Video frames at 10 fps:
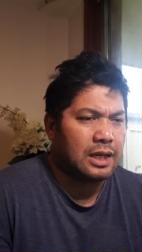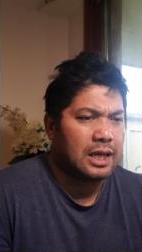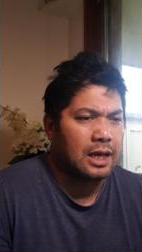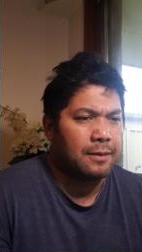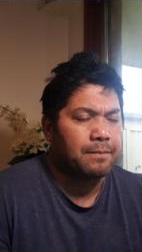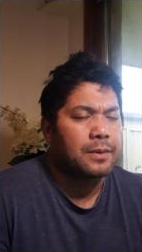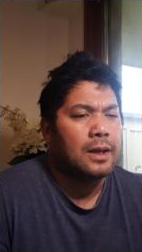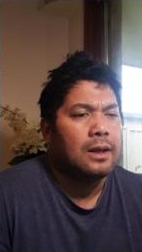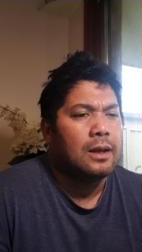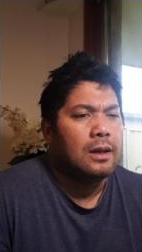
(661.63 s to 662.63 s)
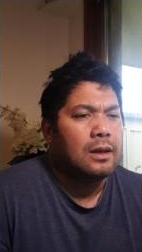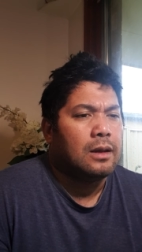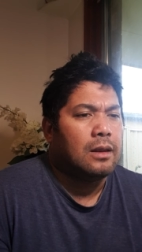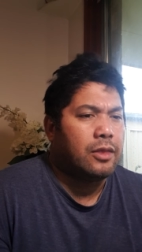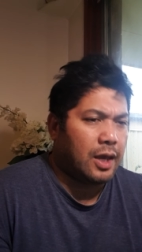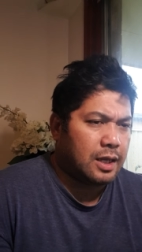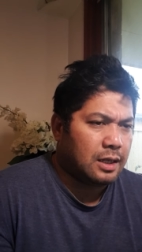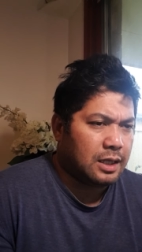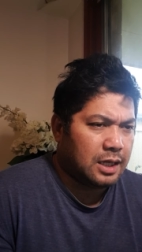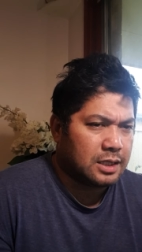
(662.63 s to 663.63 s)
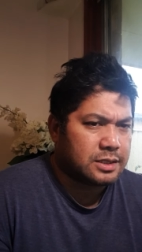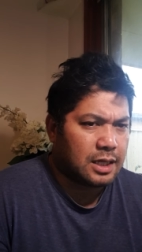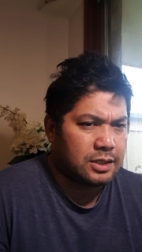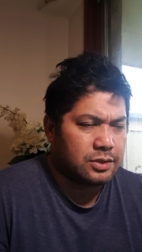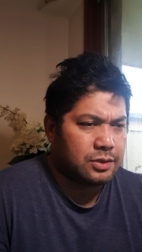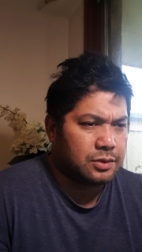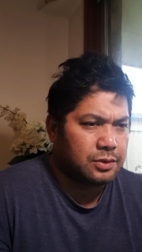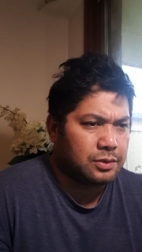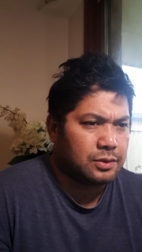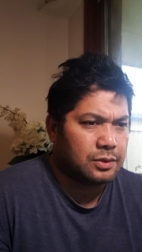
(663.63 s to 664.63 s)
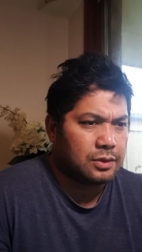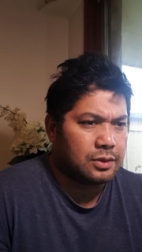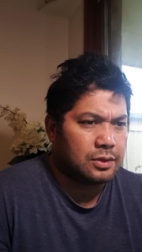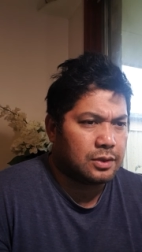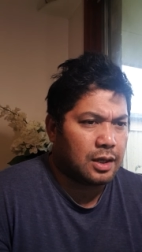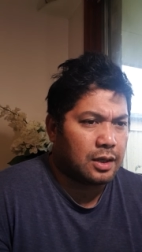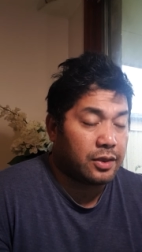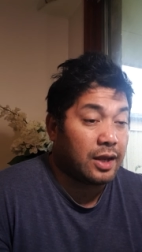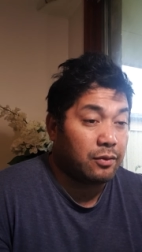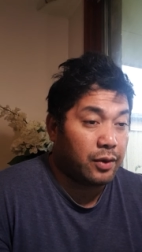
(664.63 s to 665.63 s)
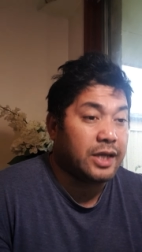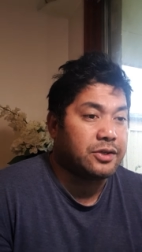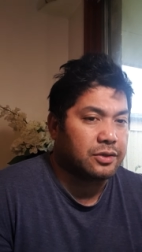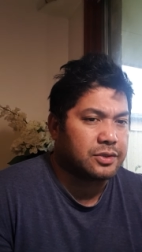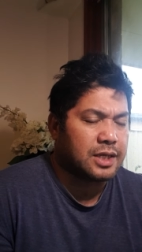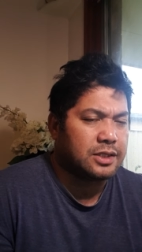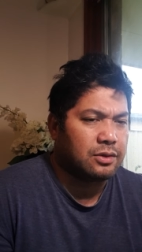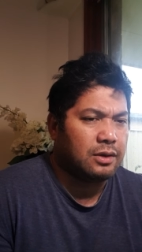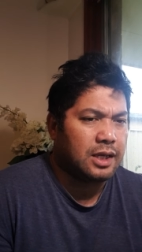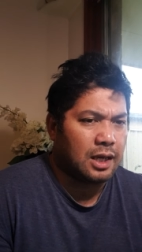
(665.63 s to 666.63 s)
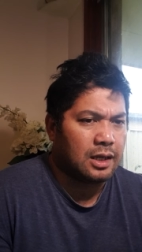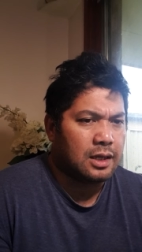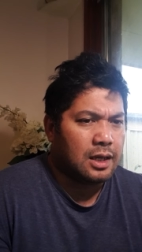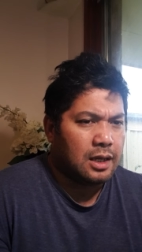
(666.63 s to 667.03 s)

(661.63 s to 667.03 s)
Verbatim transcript: Leah. Then Leah said to uh, then Rachel said to Leah,